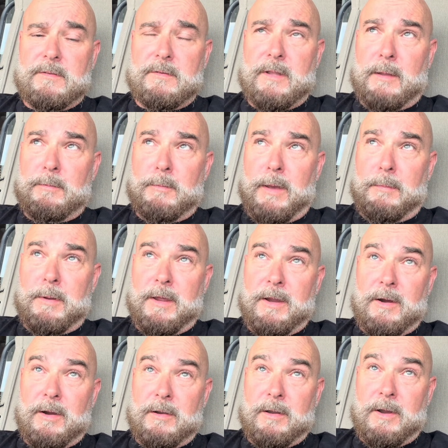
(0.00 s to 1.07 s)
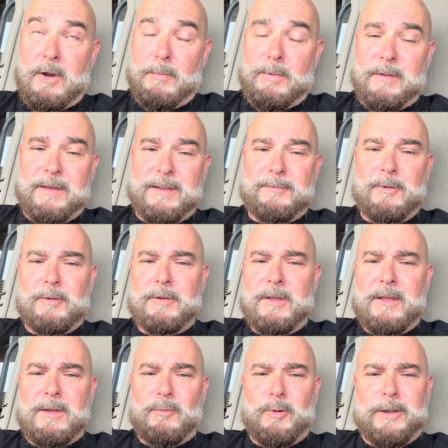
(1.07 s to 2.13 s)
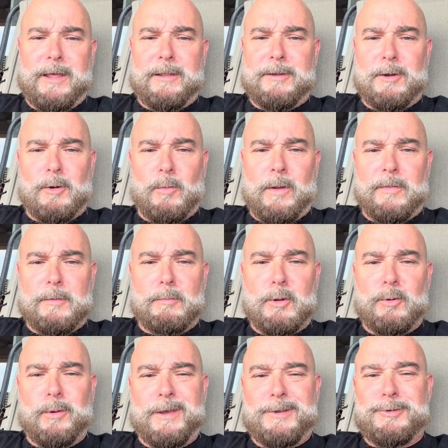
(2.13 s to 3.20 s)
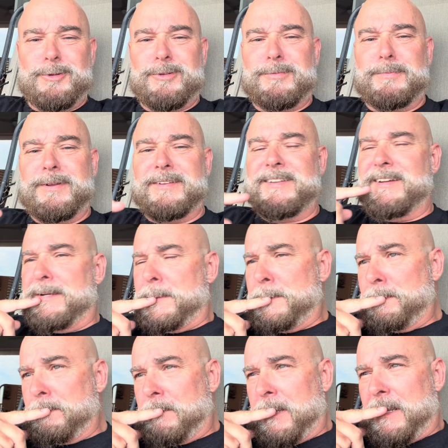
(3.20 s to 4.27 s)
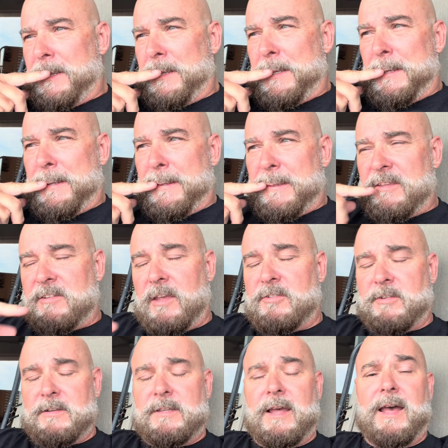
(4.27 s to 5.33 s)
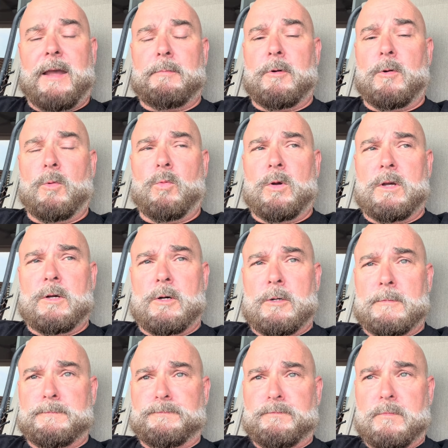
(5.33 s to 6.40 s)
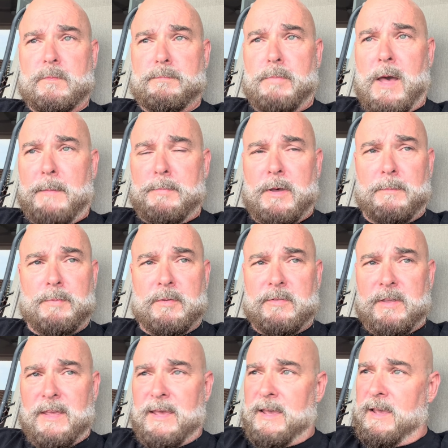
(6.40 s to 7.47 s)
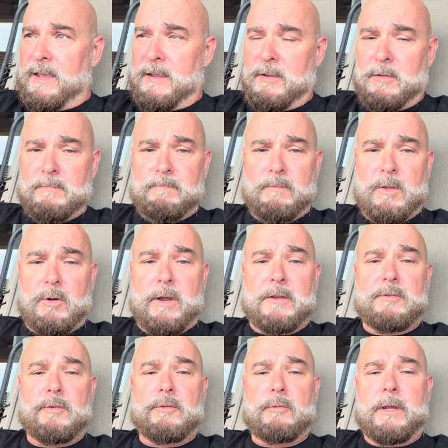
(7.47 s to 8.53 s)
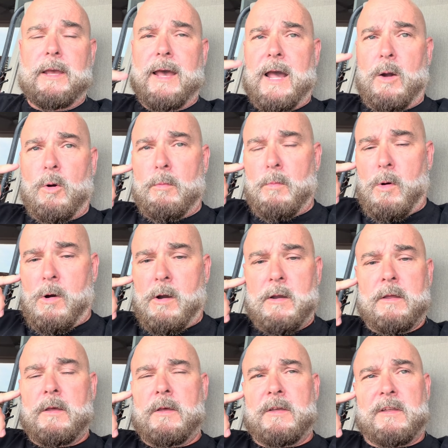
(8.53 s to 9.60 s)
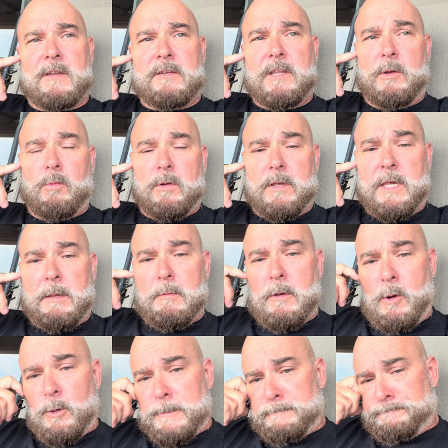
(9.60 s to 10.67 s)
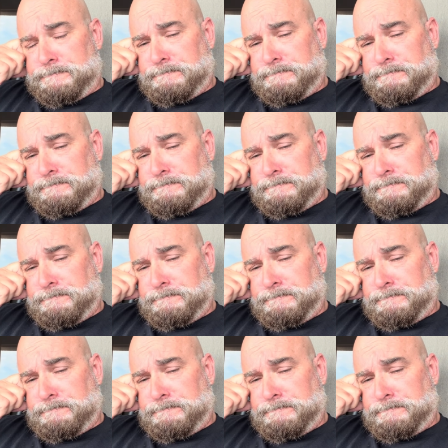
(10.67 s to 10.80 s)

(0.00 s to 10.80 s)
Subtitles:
that you might be hearing an airplane, we're down here around the Blue Angels, but the session timer will pop up and say, hey, you're at your 3-hour mark, do you want to keep going?